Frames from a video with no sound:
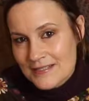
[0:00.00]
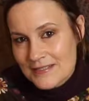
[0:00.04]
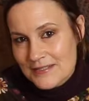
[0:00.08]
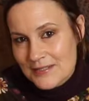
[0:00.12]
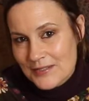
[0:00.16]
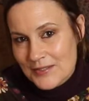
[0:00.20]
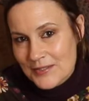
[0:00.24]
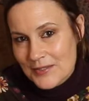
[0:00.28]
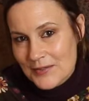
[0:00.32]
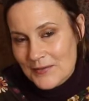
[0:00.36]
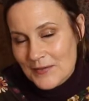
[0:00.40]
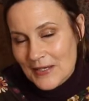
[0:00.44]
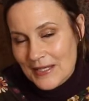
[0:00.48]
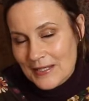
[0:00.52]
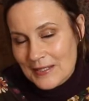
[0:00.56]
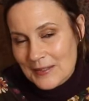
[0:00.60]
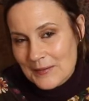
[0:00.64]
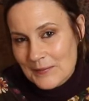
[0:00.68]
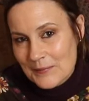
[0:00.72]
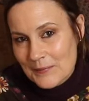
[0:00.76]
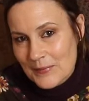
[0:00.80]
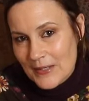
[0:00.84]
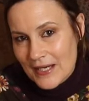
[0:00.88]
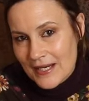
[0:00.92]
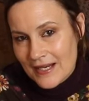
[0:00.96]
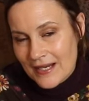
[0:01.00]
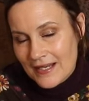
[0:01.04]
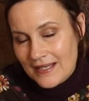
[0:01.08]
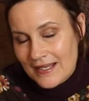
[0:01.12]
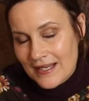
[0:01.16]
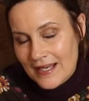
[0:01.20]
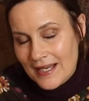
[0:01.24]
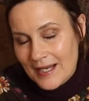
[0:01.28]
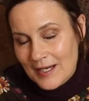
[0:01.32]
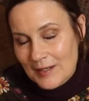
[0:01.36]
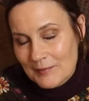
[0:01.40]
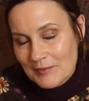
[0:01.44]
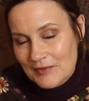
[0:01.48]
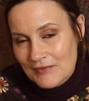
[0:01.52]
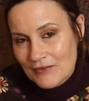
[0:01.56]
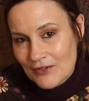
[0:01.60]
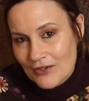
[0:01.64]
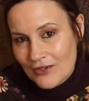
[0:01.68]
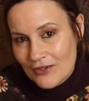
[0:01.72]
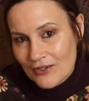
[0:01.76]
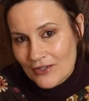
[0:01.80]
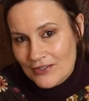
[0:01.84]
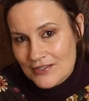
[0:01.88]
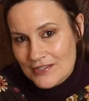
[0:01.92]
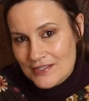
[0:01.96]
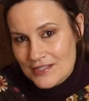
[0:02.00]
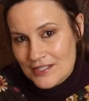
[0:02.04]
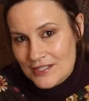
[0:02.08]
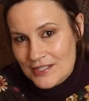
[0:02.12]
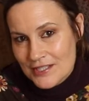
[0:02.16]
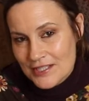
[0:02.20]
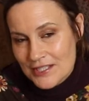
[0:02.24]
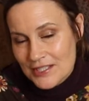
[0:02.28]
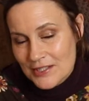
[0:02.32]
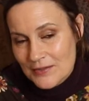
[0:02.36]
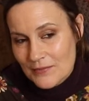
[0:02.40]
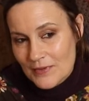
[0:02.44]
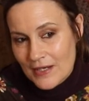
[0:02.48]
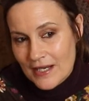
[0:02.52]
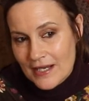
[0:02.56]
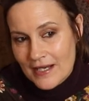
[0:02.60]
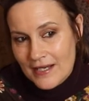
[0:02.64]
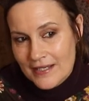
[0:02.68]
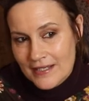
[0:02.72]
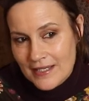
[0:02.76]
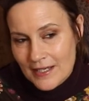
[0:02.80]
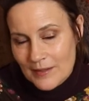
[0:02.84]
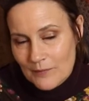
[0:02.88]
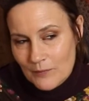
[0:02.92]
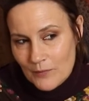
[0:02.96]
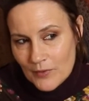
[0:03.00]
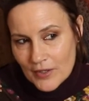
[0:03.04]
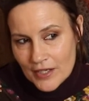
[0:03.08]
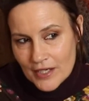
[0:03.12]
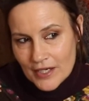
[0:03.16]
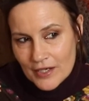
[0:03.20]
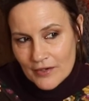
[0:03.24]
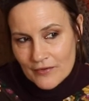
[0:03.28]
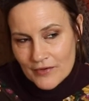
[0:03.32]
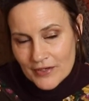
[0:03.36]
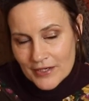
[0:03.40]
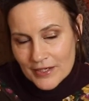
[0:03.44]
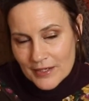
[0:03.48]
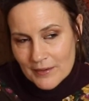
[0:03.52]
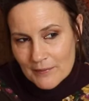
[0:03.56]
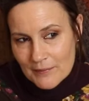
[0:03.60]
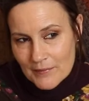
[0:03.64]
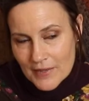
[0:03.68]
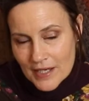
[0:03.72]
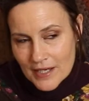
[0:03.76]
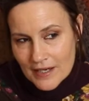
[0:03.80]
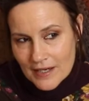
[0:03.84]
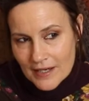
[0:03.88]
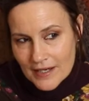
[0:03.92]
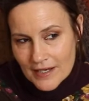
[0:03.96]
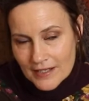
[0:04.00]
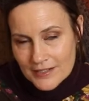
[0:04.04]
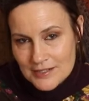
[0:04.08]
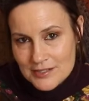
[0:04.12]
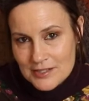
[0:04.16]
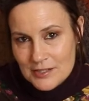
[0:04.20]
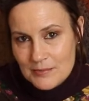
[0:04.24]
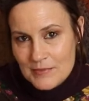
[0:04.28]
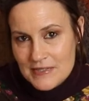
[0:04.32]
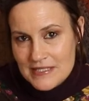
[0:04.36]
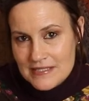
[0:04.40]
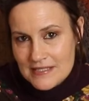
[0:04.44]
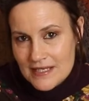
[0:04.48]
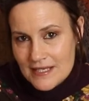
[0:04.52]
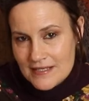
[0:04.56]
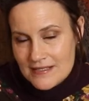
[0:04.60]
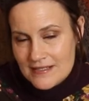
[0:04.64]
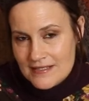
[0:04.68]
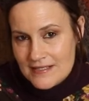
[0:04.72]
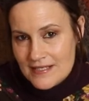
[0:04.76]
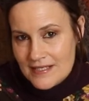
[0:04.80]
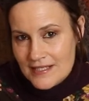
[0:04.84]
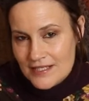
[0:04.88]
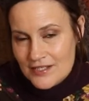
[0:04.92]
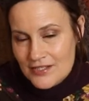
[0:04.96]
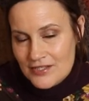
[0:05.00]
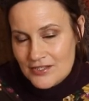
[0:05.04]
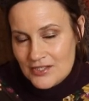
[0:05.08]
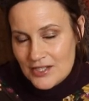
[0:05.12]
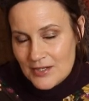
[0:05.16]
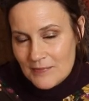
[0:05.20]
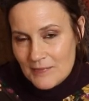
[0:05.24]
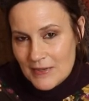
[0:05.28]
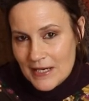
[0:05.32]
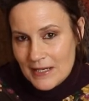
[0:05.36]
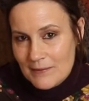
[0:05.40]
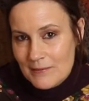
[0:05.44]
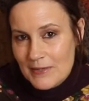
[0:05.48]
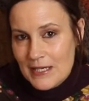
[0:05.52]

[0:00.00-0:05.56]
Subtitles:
So welcome back, and before I continue, I am wearing my Somerset t-shirt by